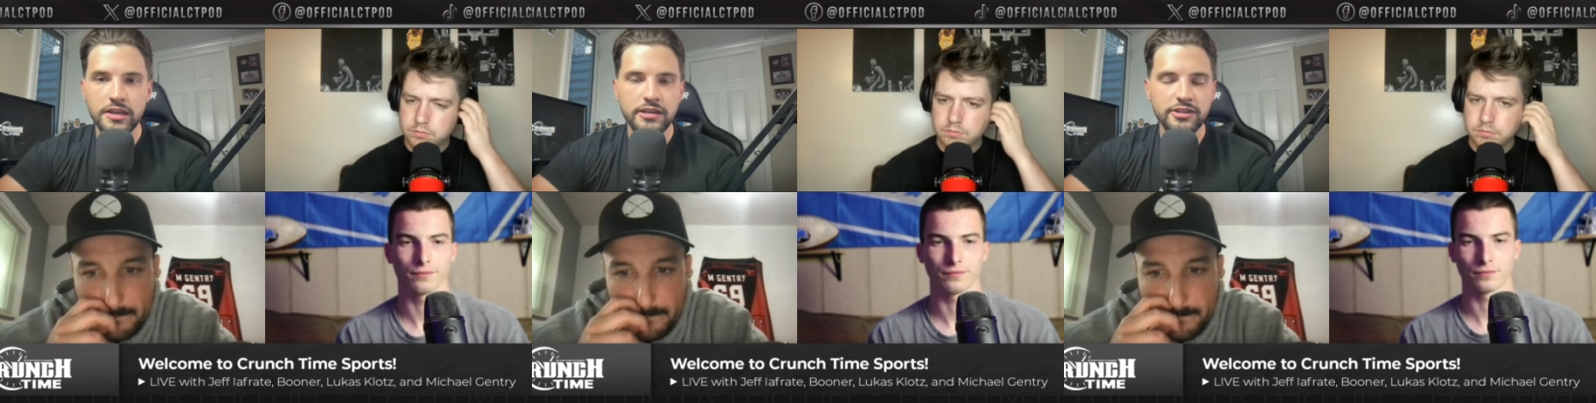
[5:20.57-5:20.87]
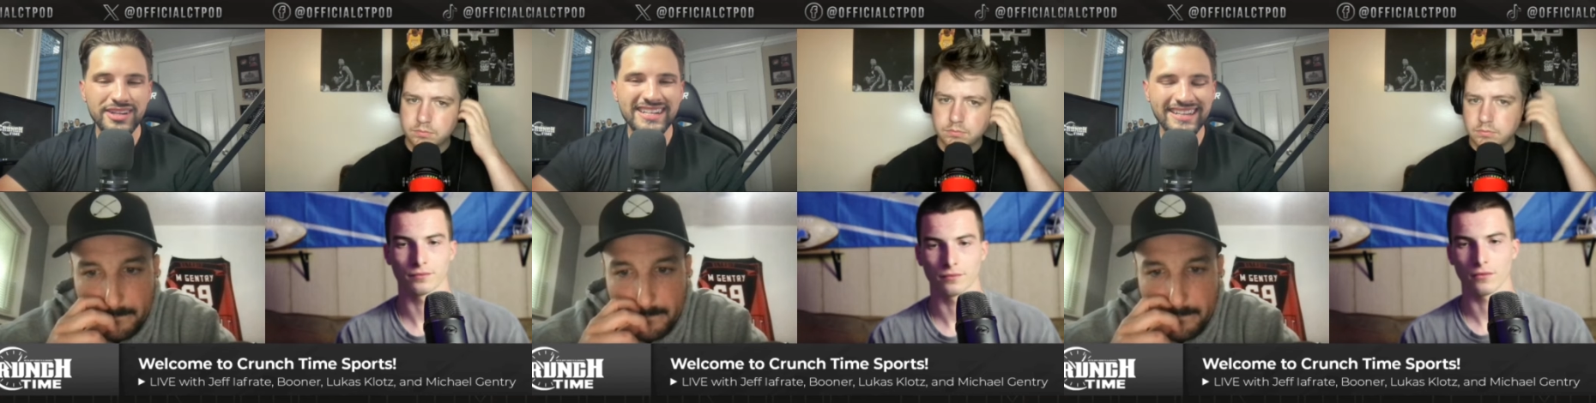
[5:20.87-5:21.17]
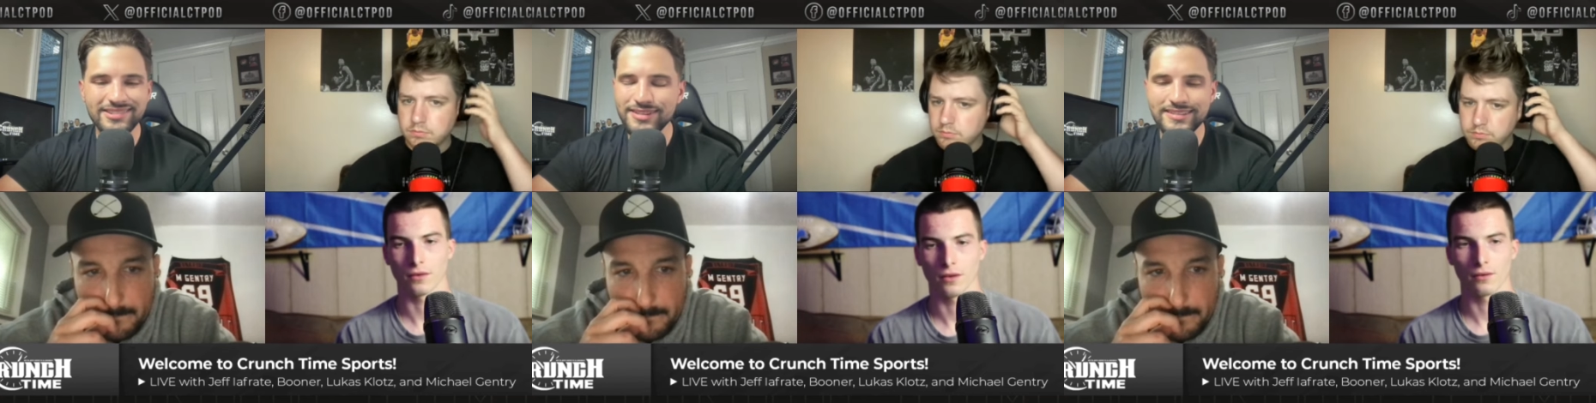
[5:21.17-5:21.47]
Speaker 1: you need a,
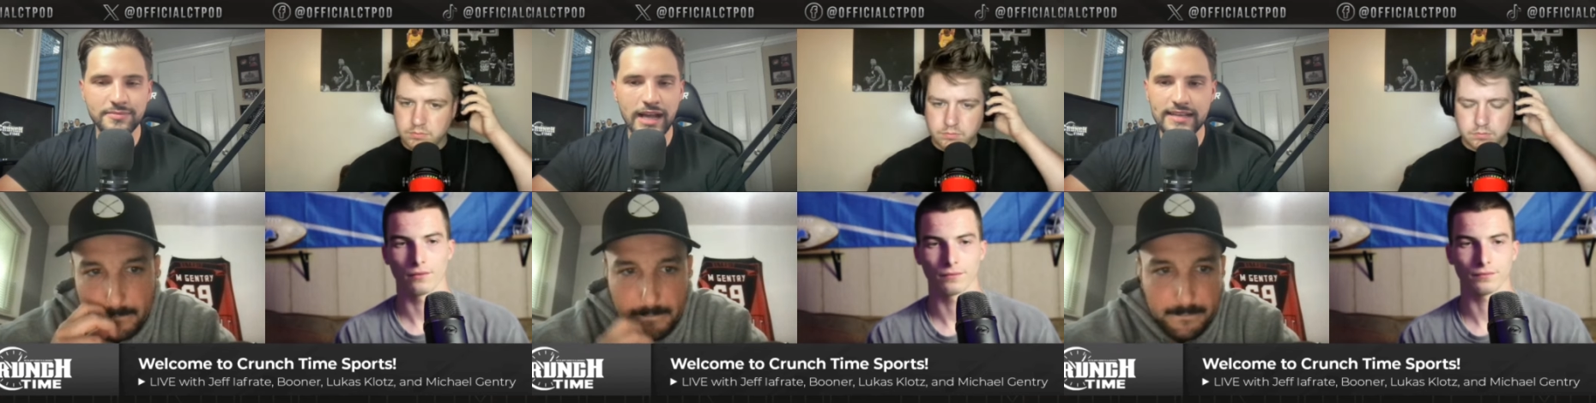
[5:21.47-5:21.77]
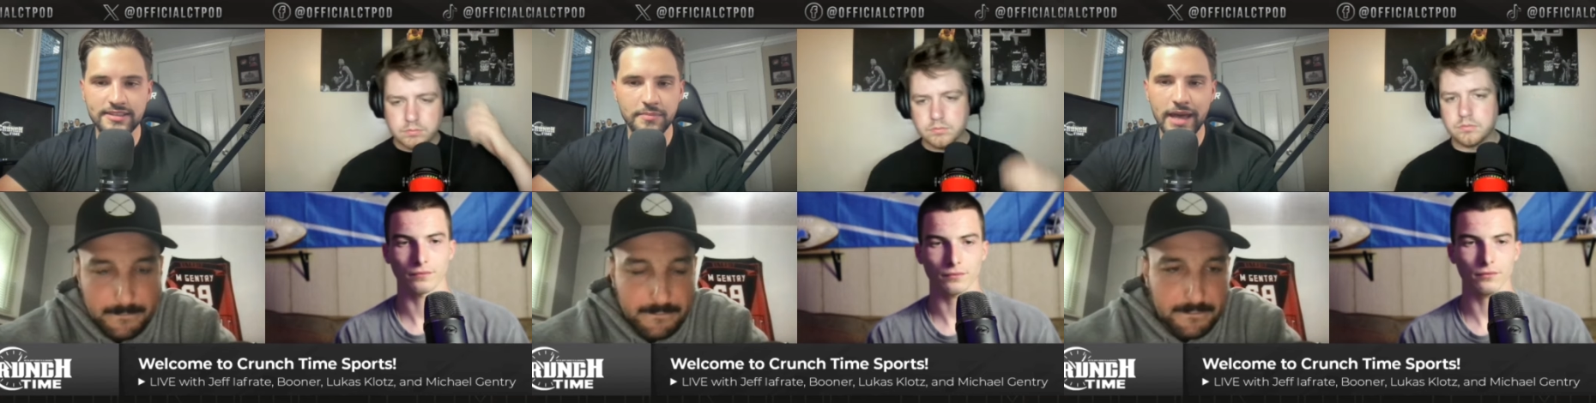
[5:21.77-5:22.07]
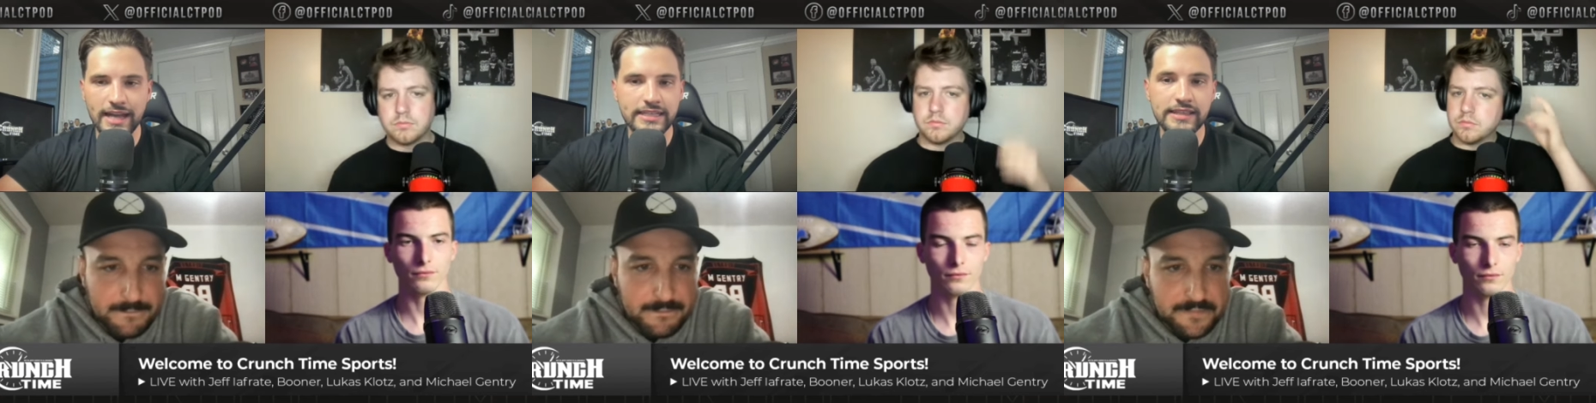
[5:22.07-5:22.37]
you need some guys on the
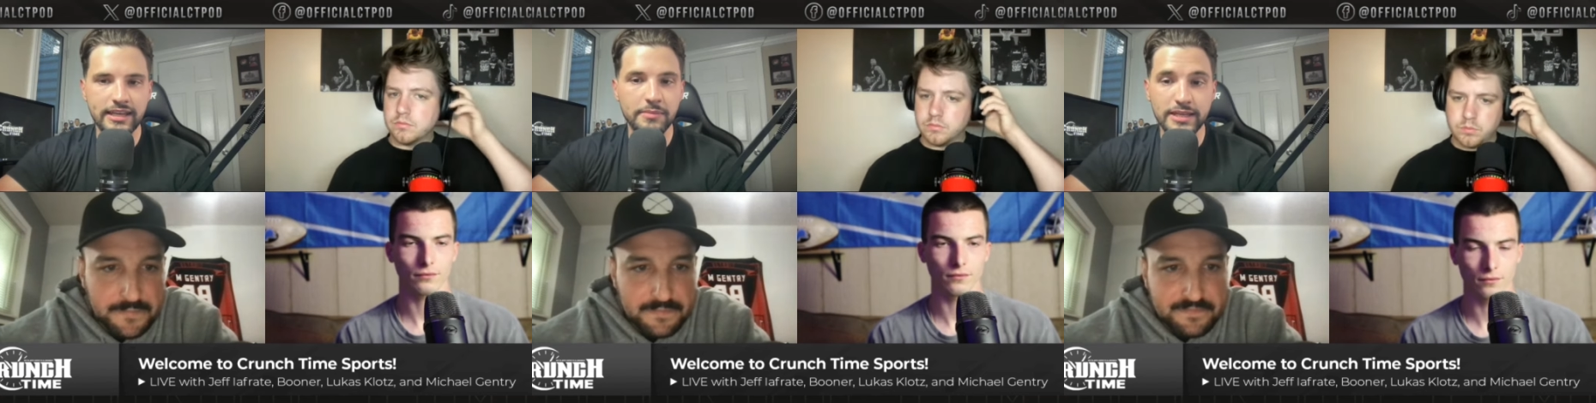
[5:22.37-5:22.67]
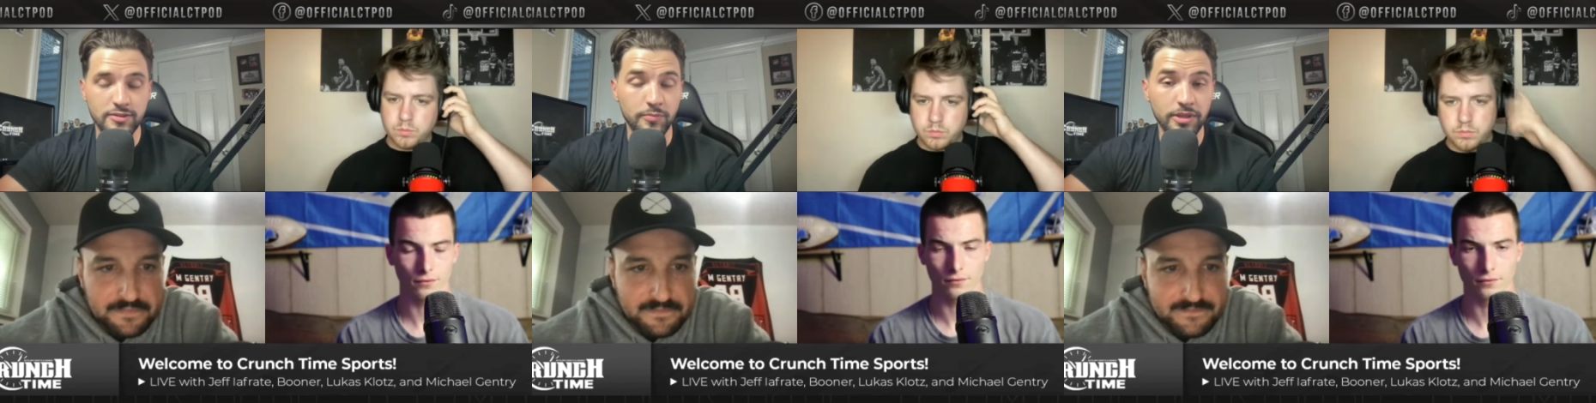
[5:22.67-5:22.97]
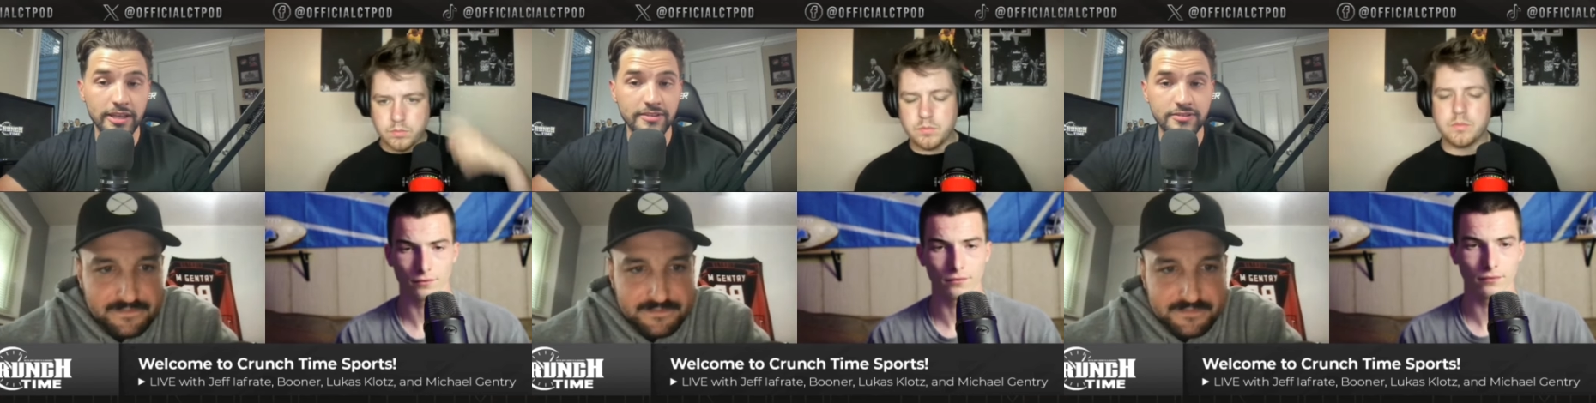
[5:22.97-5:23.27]
back end that can make some
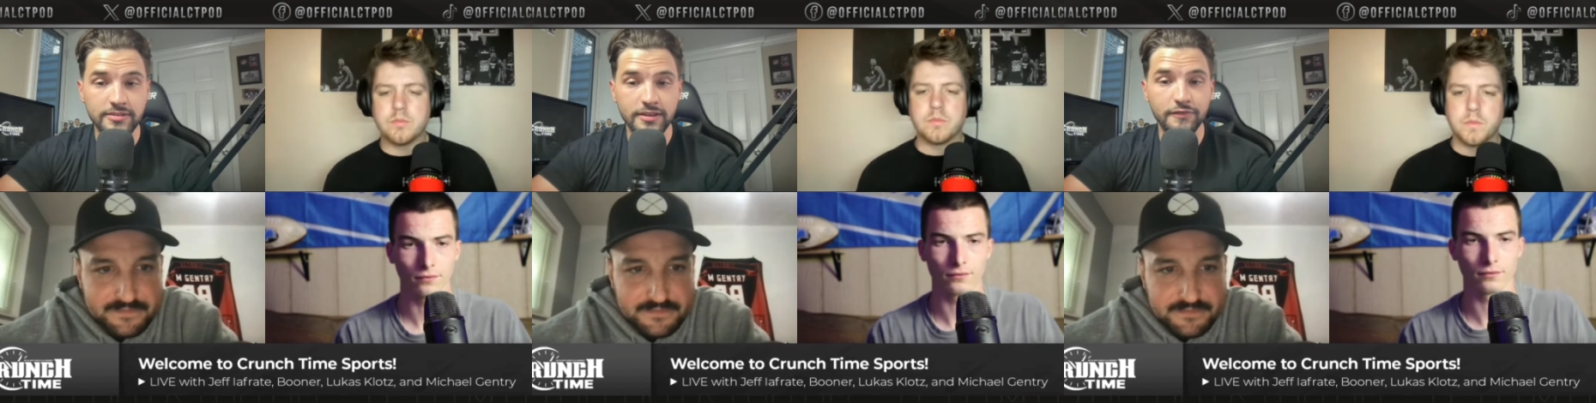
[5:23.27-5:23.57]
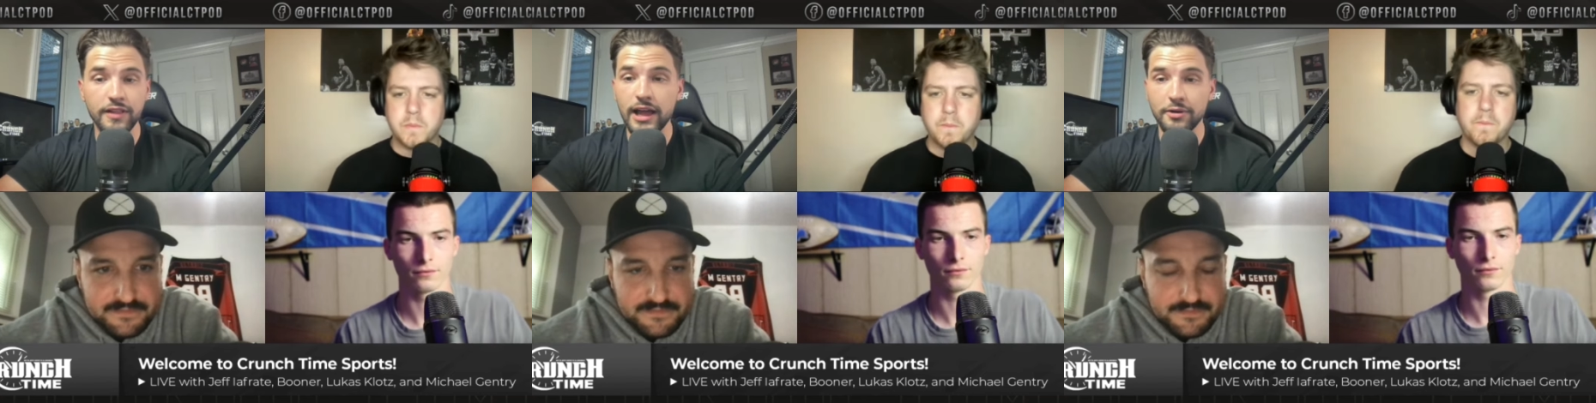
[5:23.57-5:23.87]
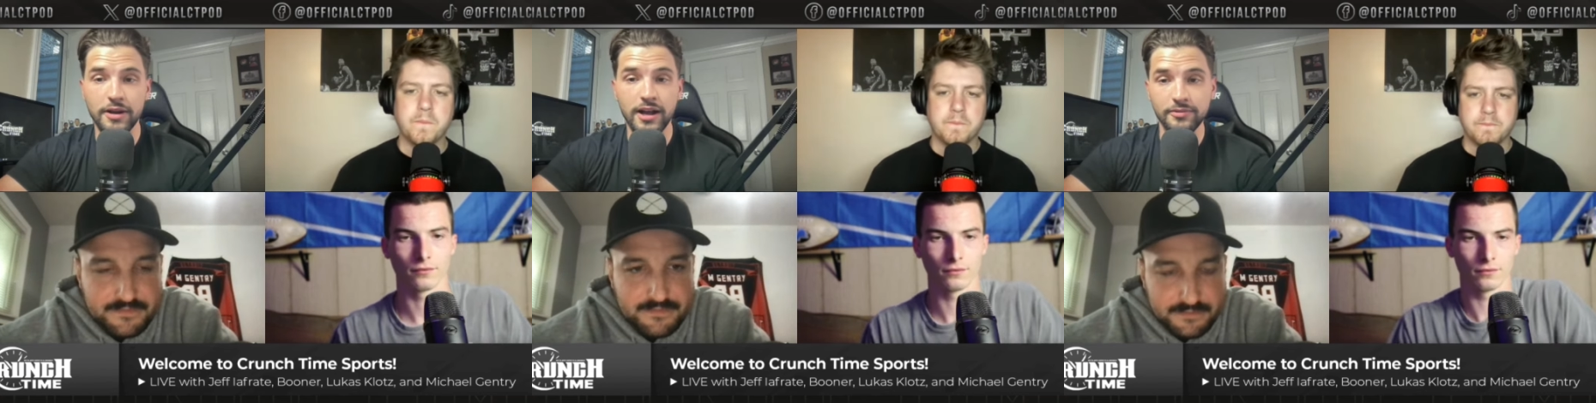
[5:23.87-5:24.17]
plays and fly
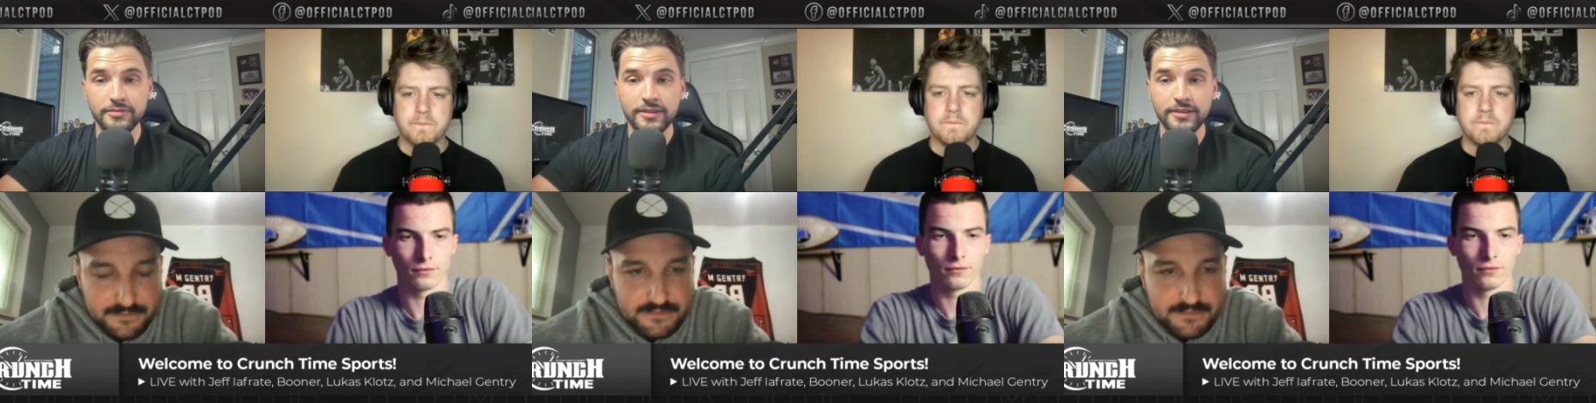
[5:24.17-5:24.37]
around.